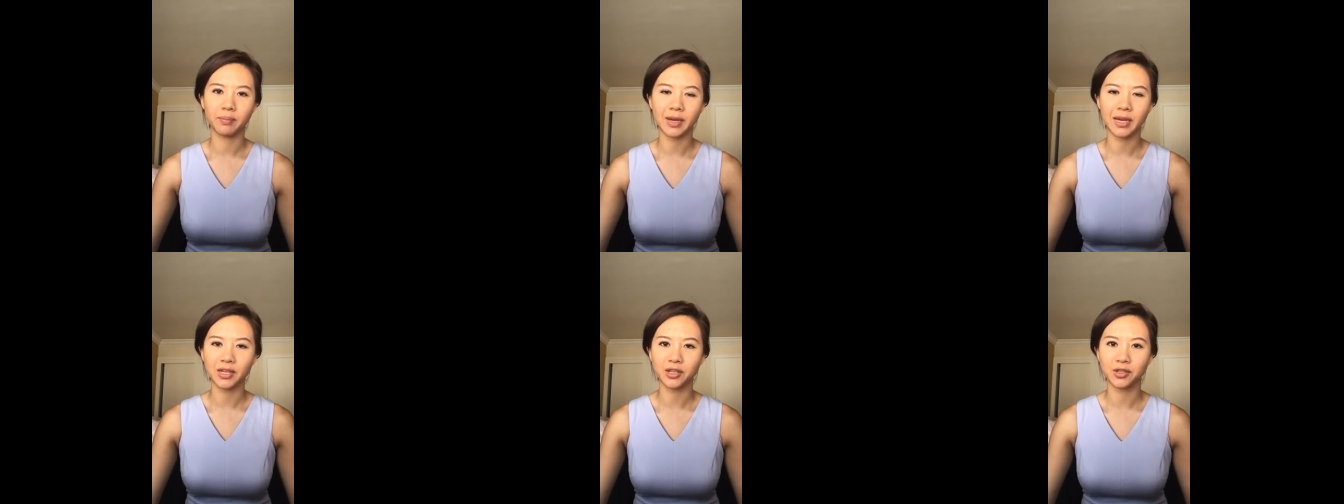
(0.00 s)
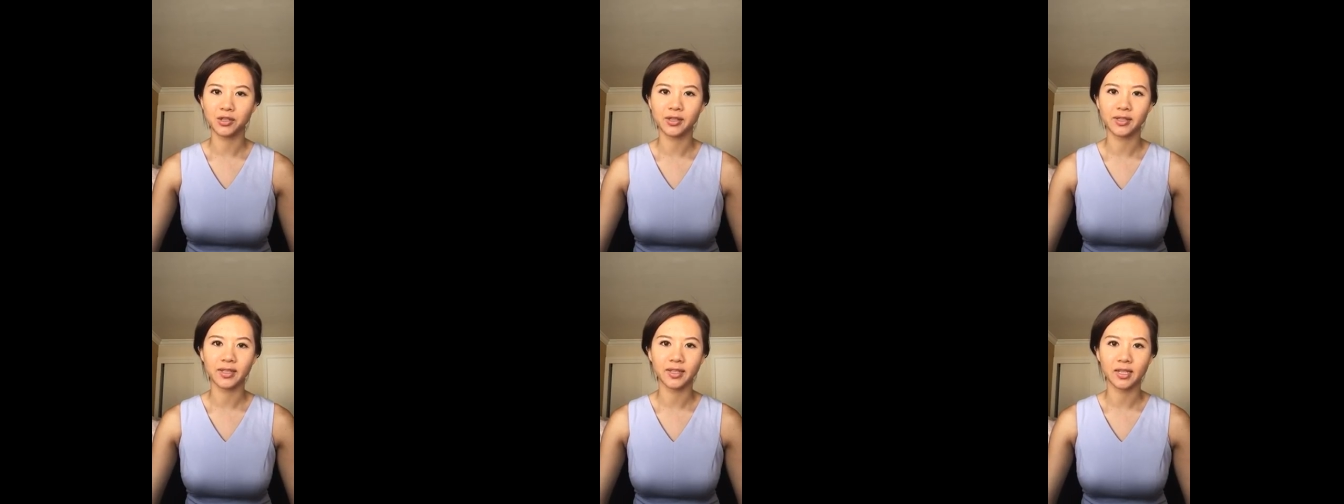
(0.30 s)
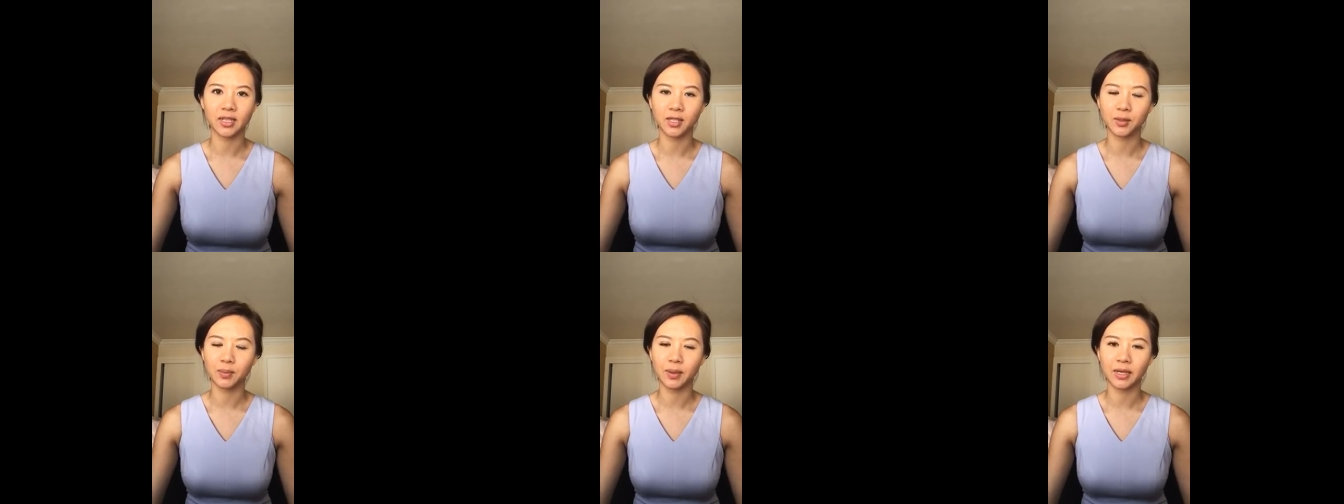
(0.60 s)
patients'
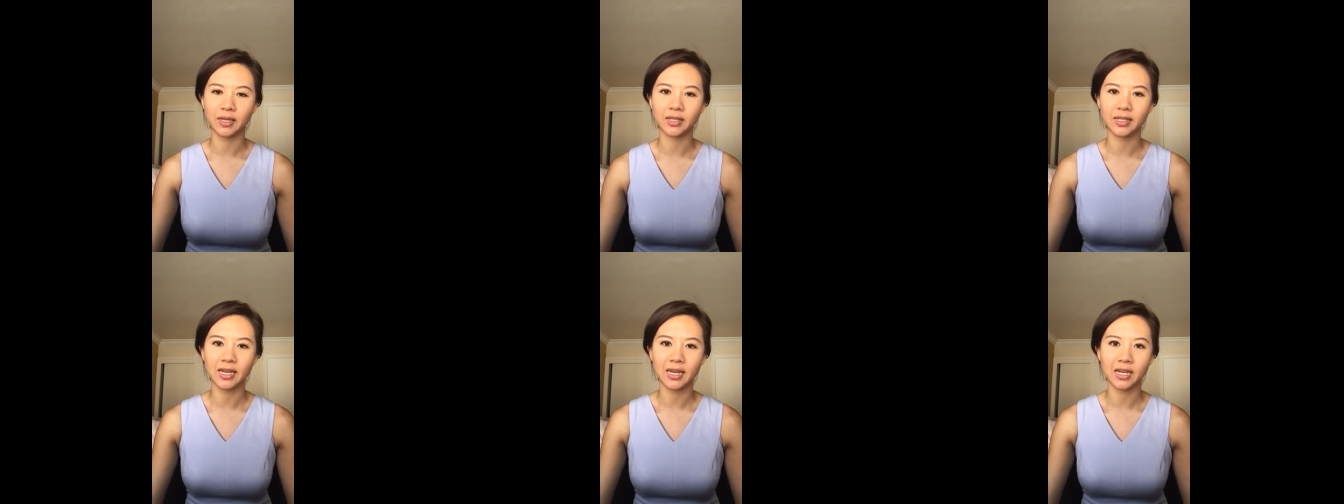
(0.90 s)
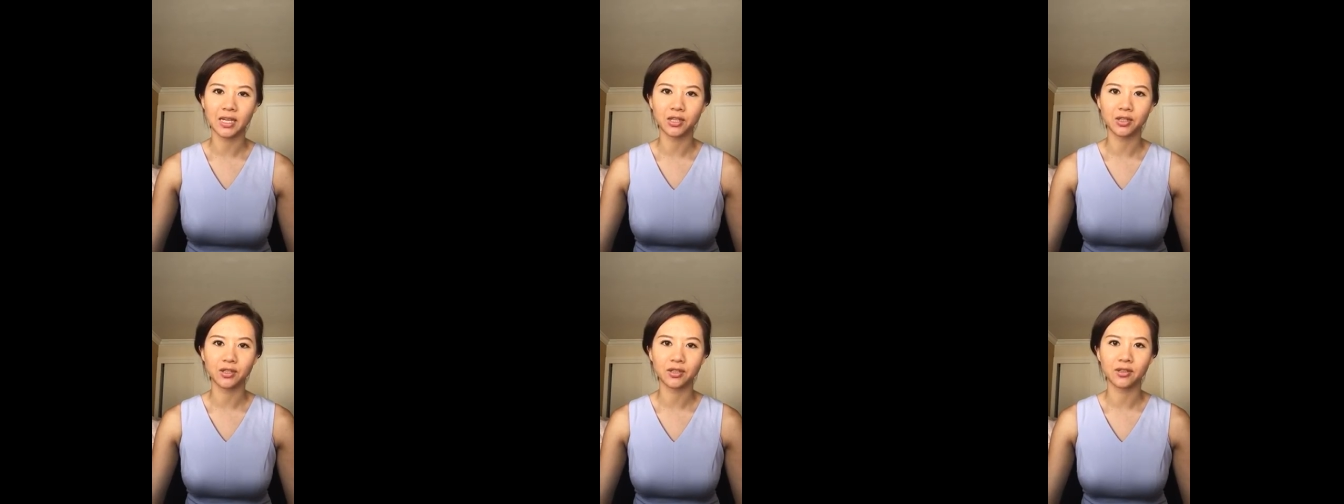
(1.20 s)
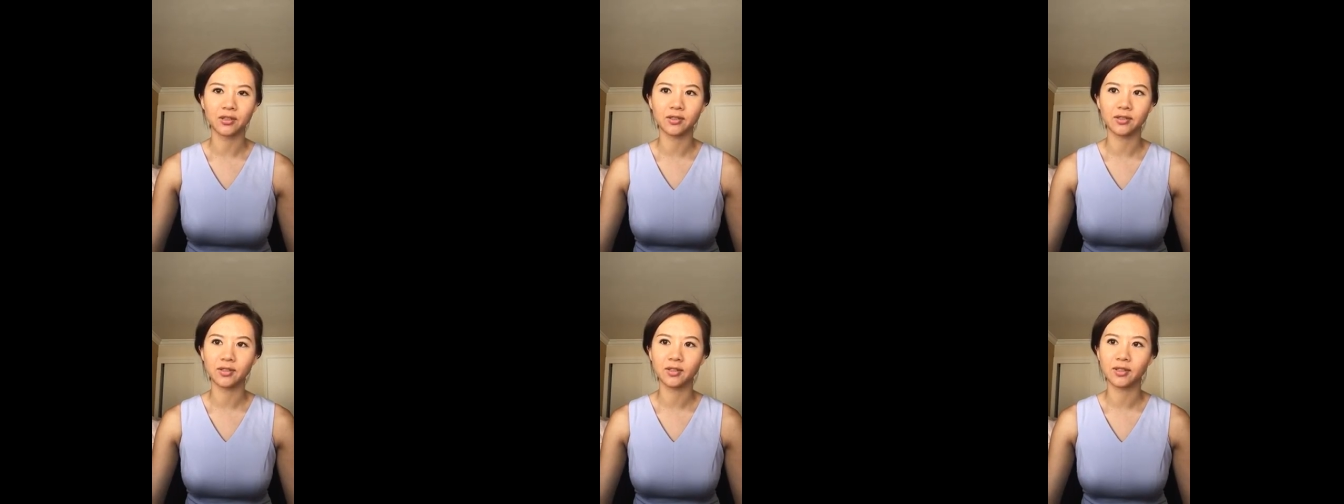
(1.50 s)

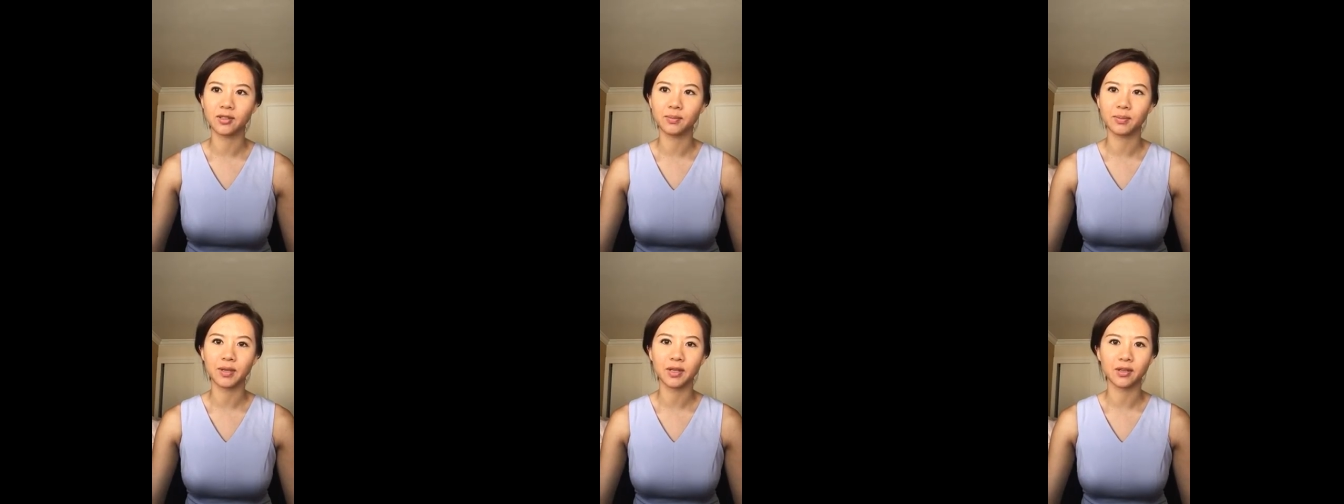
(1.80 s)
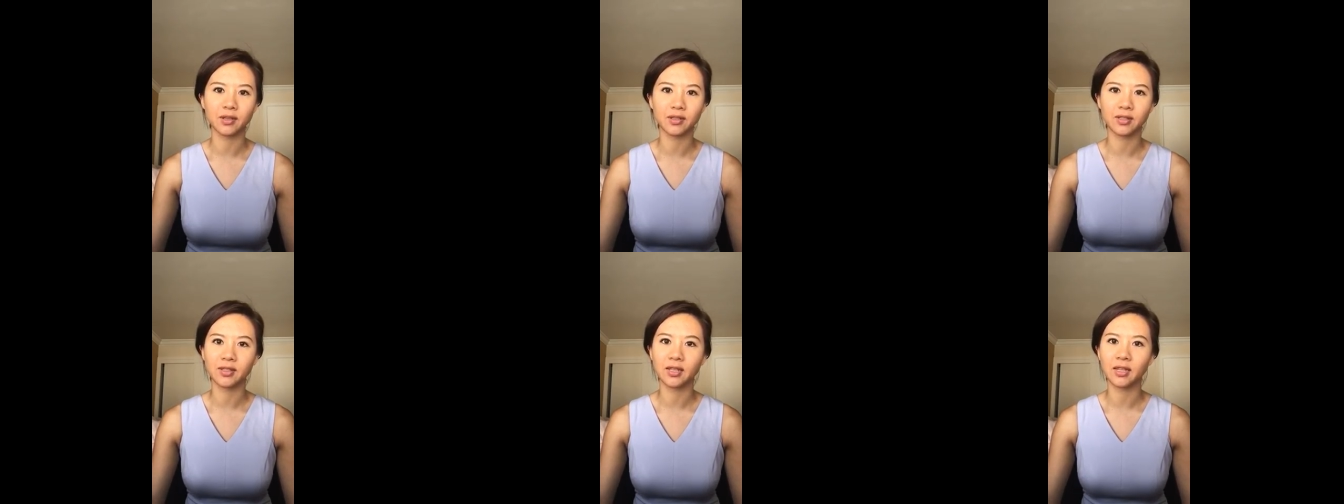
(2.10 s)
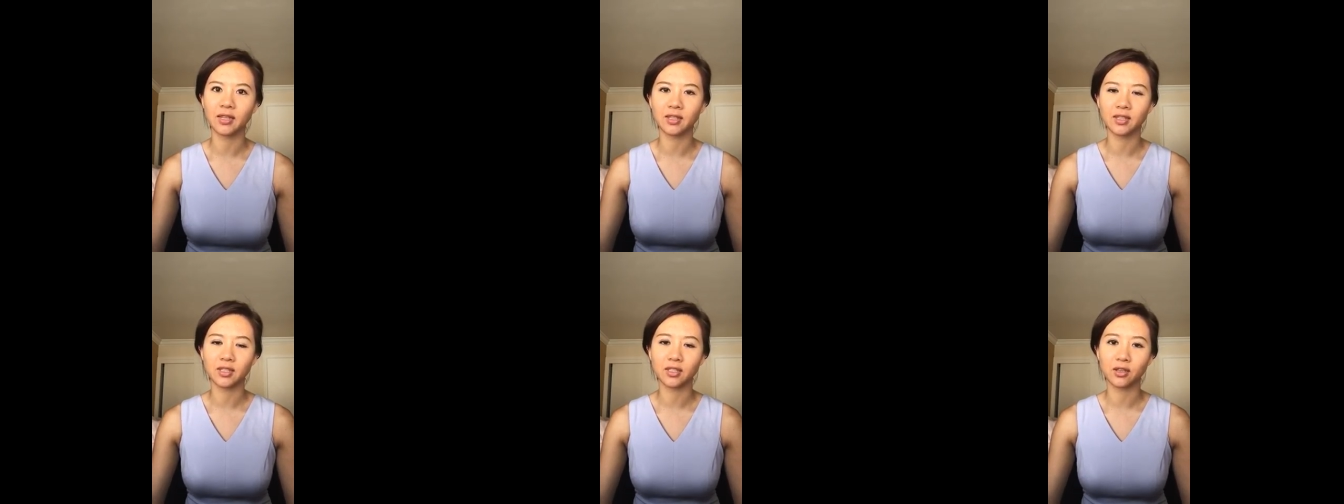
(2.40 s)
expectations because
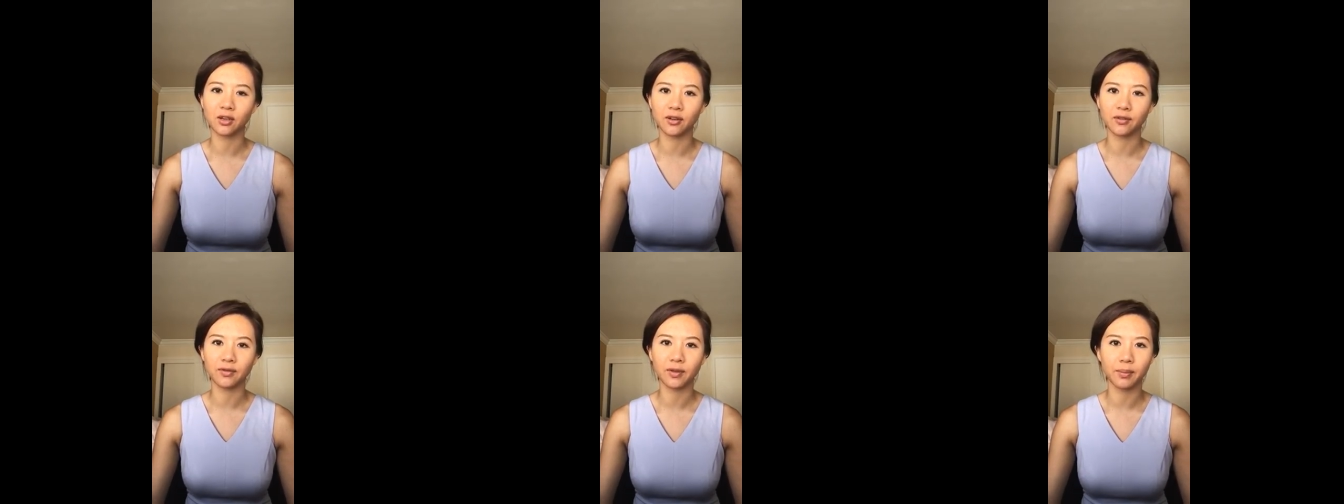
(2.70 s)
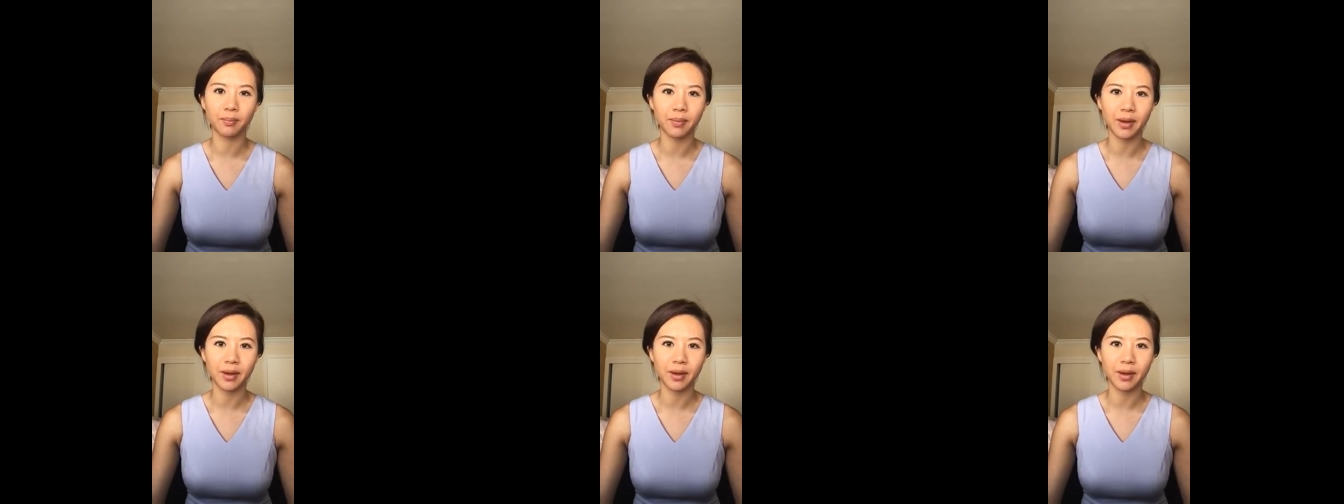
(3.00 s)
they deserve the